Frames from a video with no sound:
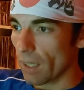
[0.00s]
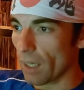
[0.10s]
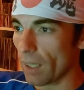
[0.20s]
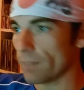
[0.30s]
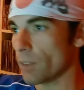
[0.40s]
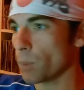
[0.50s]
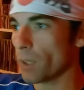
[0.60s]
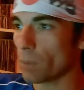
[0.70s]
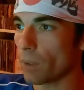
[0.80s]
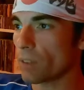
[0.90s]
This week
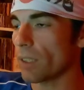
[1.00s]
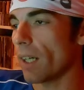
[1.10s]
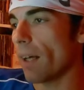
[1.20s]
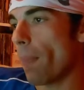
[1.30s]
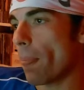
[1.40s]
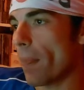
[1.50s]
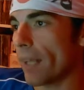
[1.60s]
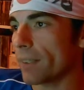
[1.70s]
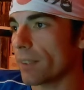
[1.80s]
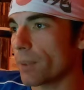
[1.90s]
was
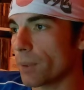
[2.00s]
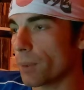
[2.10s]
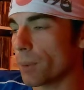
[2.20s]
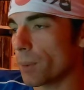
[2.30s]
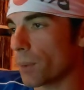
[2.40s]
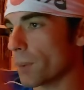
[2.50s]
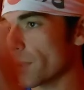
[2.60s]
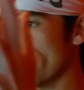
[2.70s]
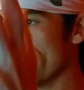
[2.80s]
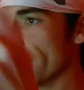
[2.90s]

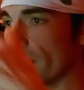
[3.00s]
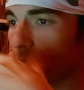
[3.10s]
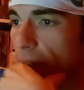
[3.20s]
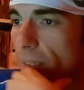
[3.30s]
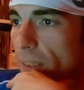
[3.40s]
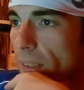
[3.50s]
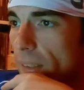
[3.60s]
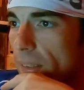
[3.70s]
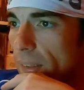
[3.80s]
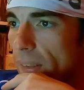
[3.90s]
92K,
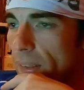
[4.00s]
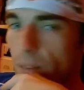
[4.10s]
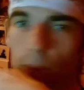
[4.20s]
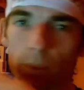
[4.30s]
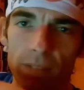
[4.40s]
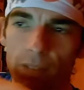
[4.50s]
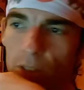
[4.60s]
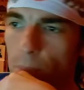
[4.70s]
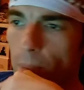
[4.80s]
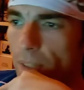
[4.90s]
good average
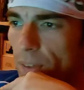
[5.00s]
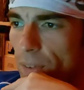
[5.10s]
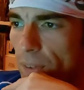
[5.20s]
pace.